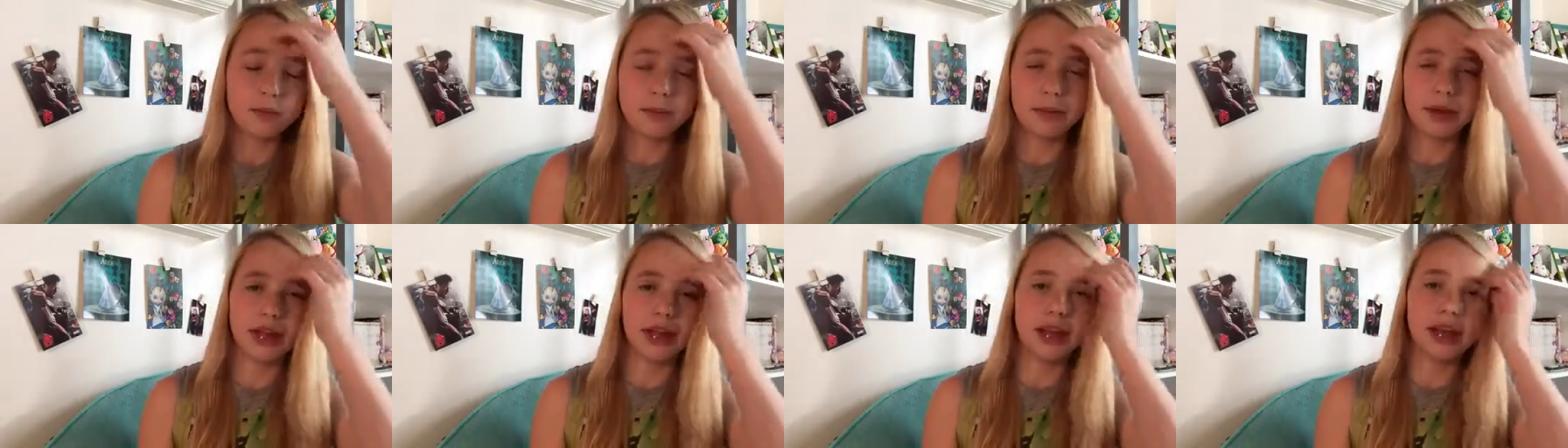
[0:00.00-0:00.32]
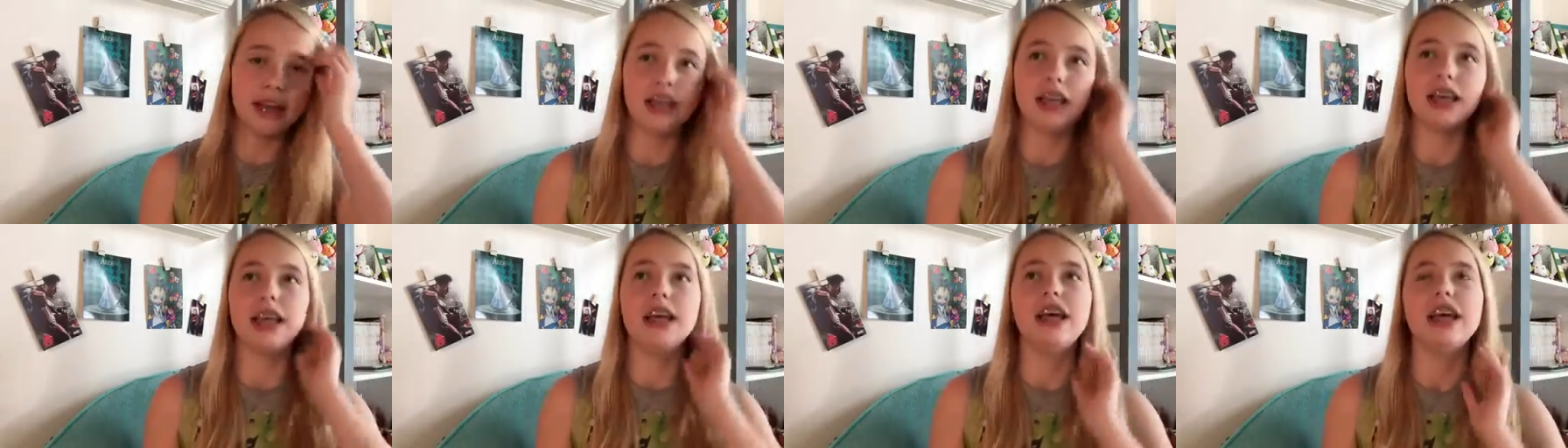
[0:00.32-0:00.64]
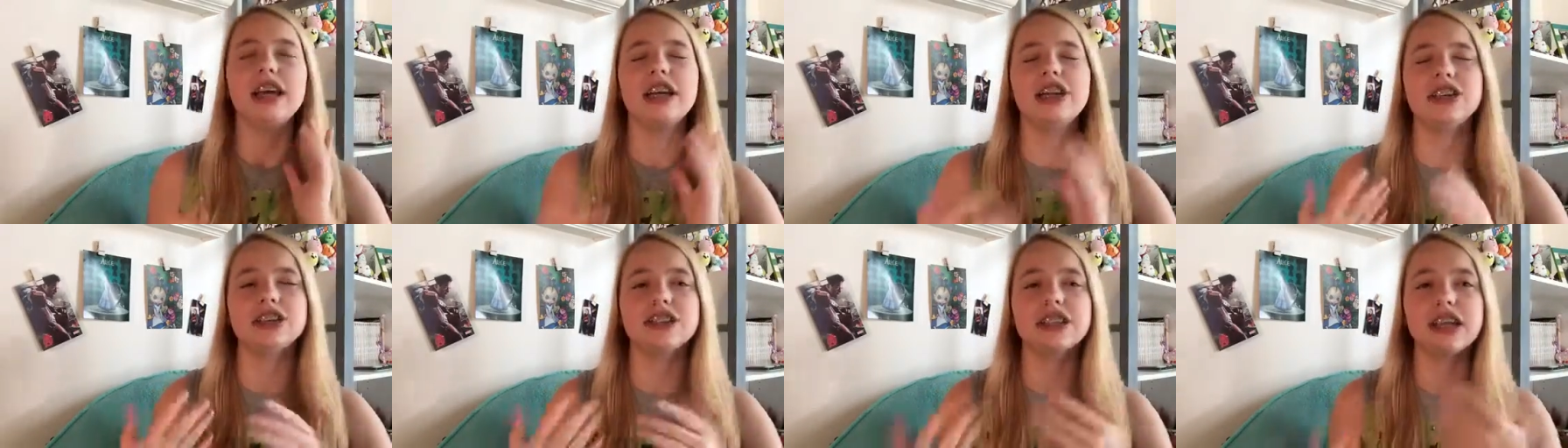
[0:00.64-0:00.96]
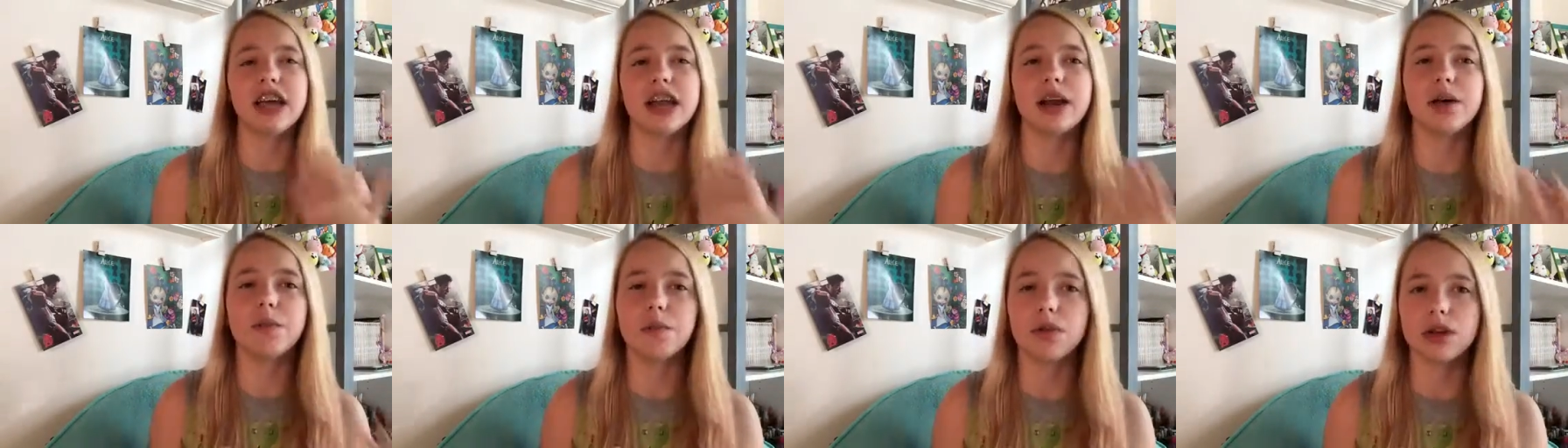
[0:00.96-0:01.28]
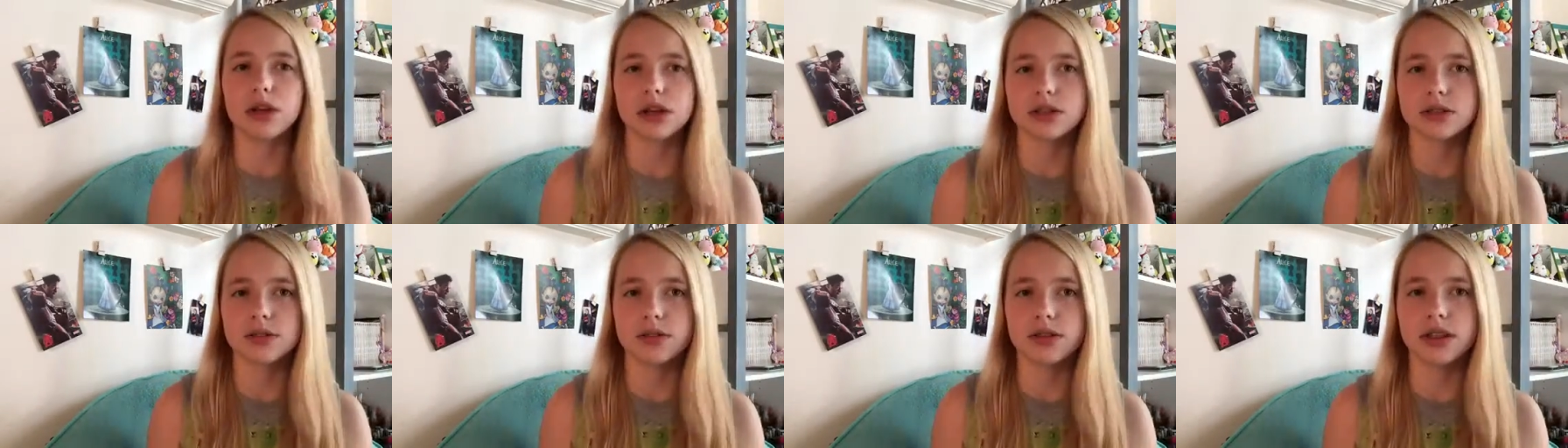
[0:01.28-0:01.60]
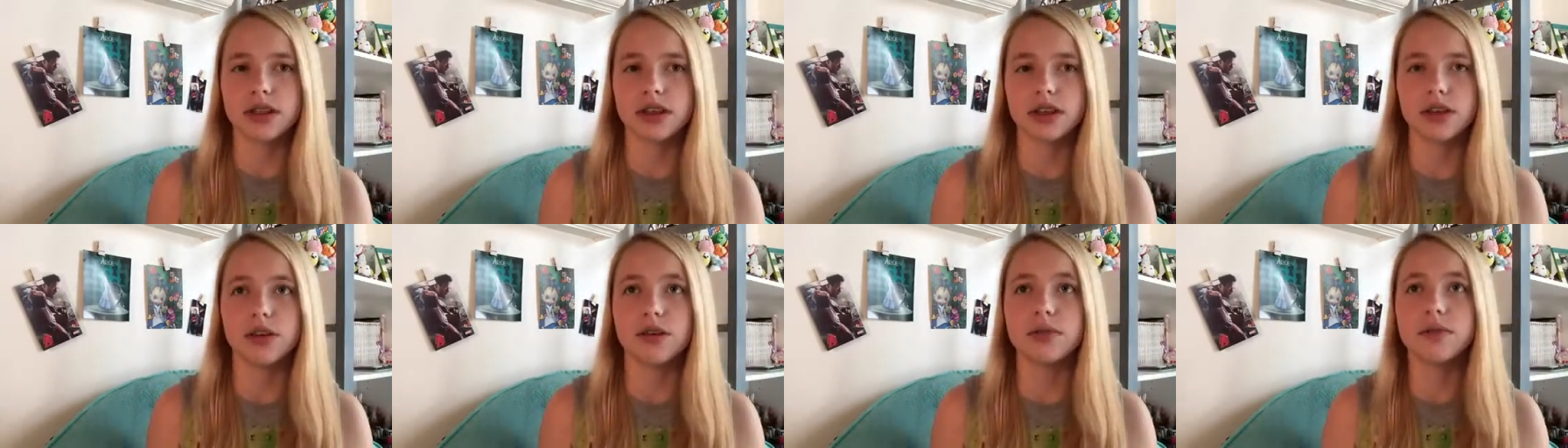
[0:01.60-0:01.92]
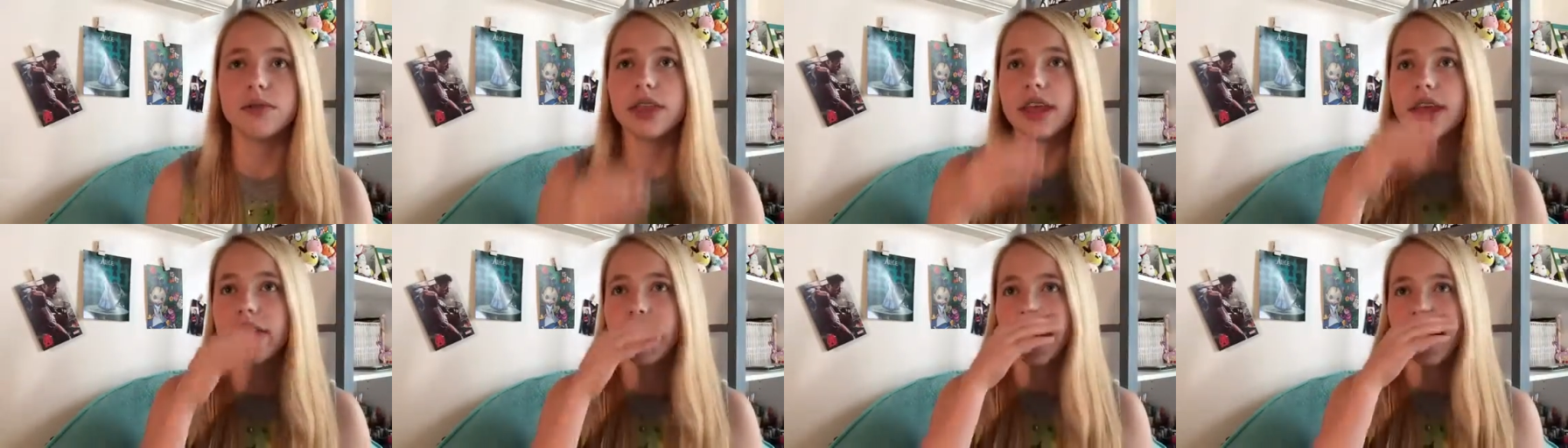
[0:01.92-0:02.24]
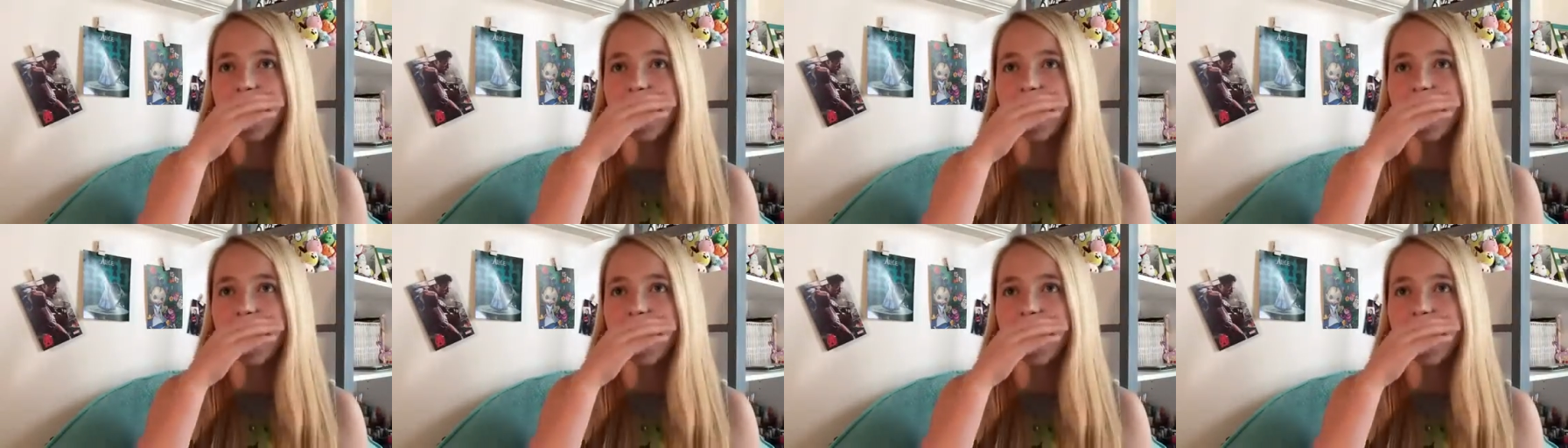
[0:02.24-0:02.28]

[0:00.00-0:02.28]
but it just kind of works with you.